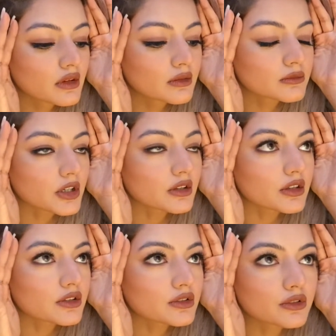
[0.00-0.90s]
I'm trying to
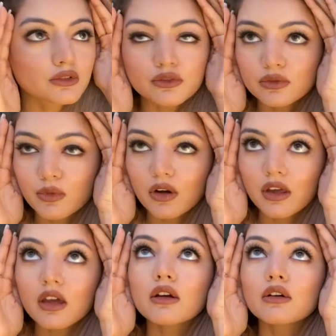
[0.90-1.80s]
like show you from all
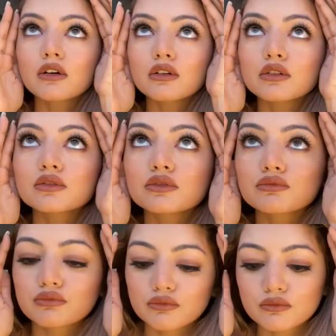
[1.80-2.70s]
angles.
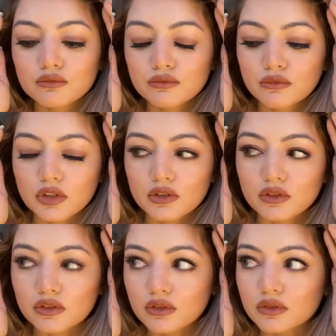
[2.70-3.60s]

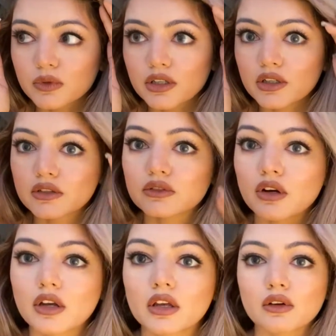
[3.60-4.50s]
This looks weird,
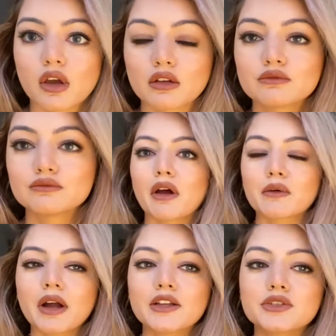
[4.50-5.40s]
sorry. Okay,
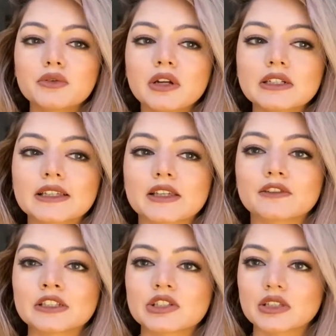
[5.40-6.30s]
I do want to like
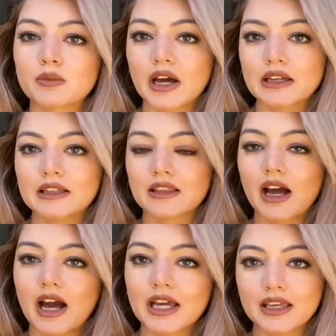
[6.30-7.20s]
eventually buy like the
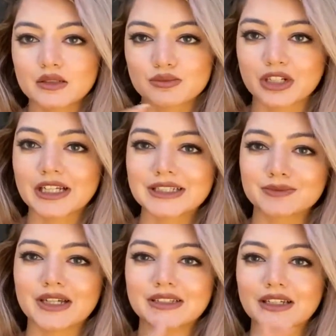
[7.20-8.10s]
high-end brand
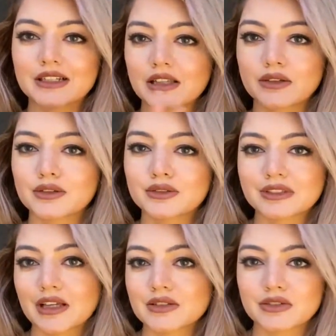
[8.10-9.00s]
magnetic liner
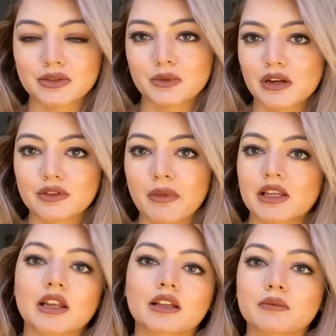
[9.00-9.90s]
sets or whatever,
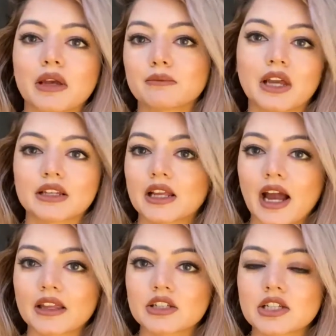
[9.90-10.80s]
magnetic
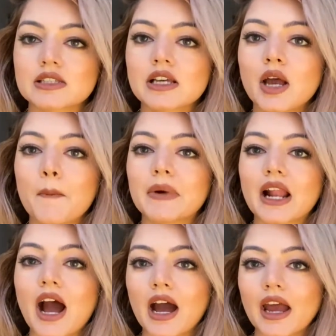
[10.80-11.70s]
eyelashes, but
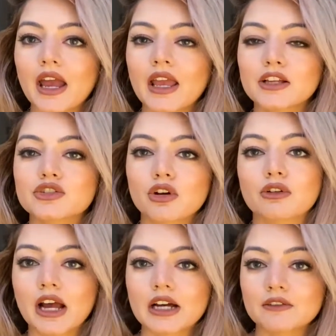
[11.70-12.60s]
I
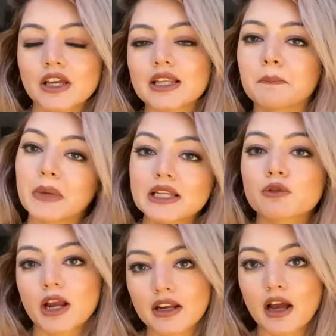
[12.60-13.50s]
don't have any money
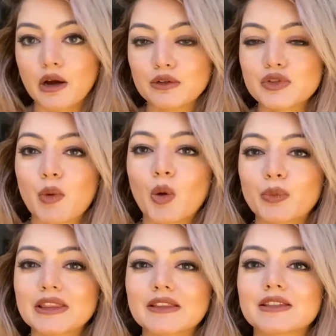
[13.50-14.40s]
right now, so I'm
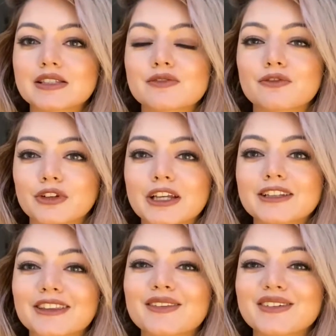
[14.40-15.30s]
hoping that this
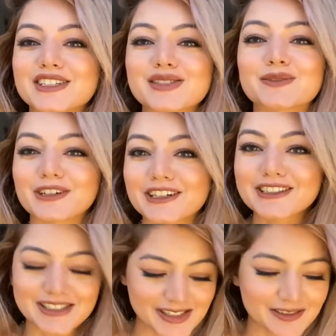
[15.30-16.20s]
freaking just
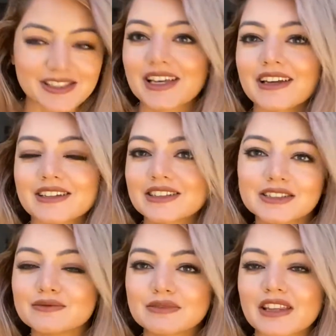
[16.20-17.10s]
works, because it was like,
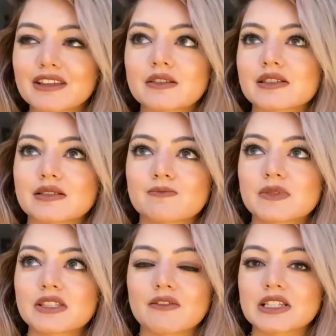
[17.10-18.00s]
I think it was
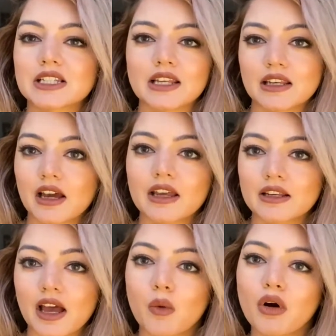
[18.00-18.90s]
$17.99
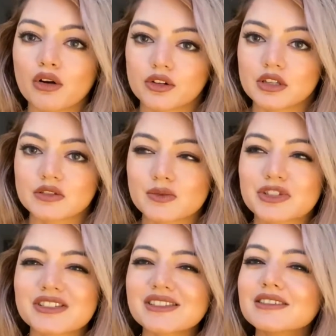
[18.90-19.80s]
at Walgreens,
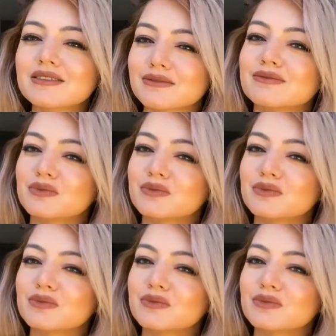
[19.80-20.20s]
which is still